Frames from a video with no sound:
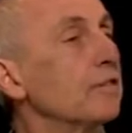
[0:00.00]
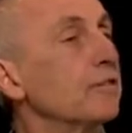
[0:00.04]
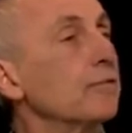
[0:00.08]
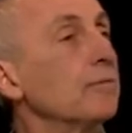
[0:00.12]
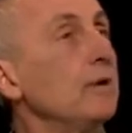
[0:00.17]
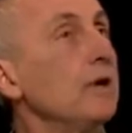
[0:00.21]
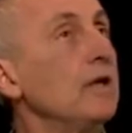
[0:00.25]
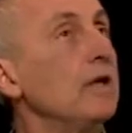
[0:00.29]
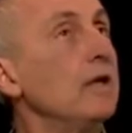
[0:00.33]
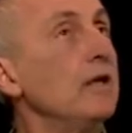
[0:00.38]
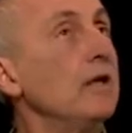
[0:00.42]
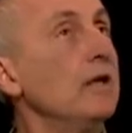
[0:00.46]

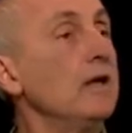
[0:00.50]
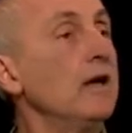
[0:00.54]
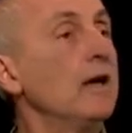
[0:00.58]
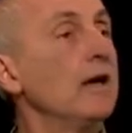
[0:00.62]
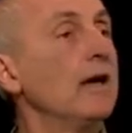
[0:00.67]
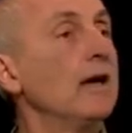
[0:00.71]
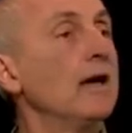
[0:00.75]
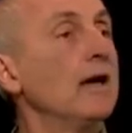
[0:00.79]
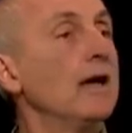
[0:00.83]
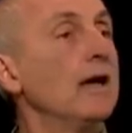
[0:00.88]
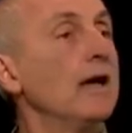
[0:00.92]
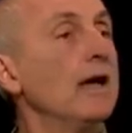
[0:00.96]
I3,
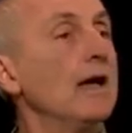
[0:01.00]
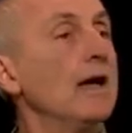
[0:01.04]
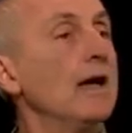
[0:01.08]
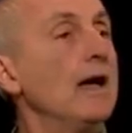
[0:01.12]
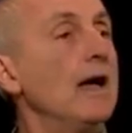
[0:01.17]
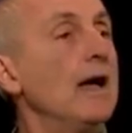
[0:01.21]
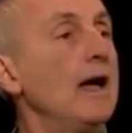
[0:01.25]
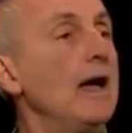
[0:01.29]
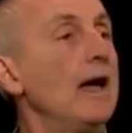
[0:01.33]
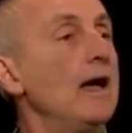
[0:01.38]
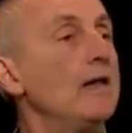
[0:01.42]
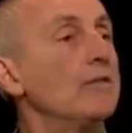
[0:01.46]

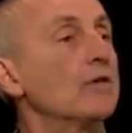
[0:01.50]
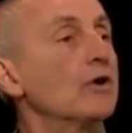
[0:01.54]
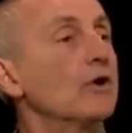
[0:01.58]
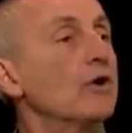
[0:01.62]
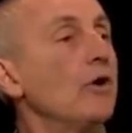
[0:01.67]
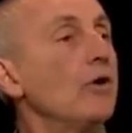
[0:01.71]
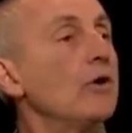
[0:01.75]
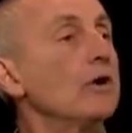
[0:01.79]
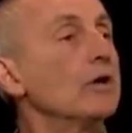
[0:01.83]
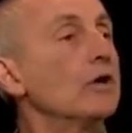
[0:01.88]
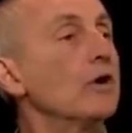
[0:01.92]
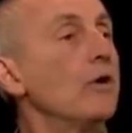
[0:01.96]
and
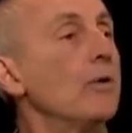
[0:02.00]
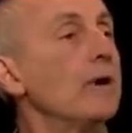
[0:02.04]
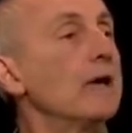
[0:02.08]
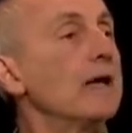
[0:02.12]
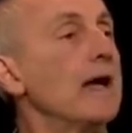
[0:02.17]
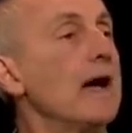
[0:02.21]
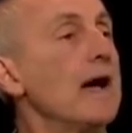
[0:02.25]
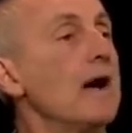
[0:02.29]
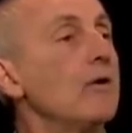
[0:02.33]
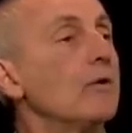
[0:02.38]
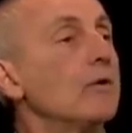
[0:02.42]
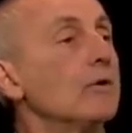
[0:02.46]
the current
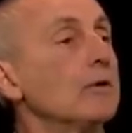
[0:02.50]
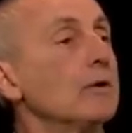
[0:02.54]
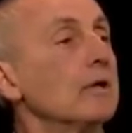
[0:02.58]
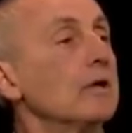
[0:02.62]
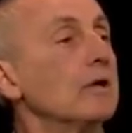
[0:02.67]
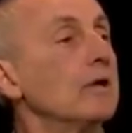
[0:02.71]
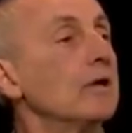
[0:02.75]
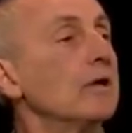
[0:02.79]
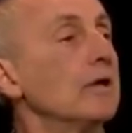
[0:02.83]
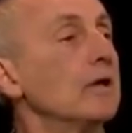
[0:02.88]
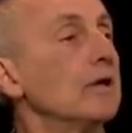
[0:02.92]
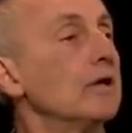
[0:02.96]
going
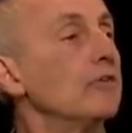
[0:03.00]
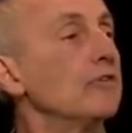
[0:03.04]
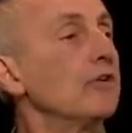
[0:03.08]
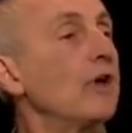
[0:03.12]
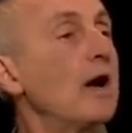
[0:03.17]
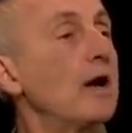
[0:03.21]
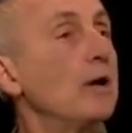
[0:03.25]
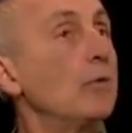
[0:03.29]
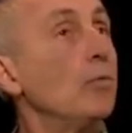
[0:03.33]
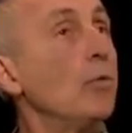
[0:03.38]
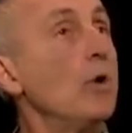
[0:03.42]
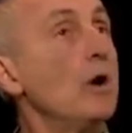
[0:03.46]
out
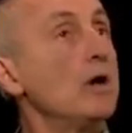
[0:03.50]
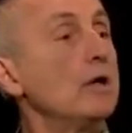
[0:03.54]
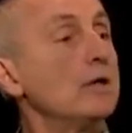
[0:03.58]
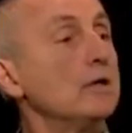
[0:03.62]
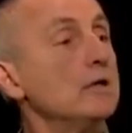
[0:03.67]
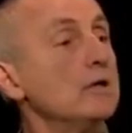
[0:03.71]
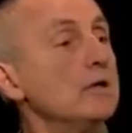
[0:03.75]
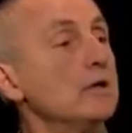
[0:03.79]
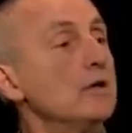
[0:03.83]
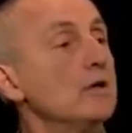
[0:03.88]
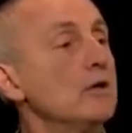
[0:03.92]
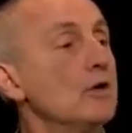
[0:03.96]
is
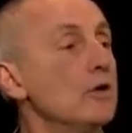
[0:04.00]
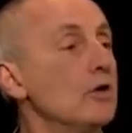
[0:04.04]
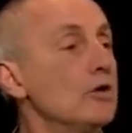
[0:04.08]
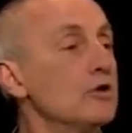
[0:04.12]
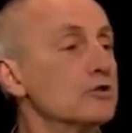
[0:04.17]
I1.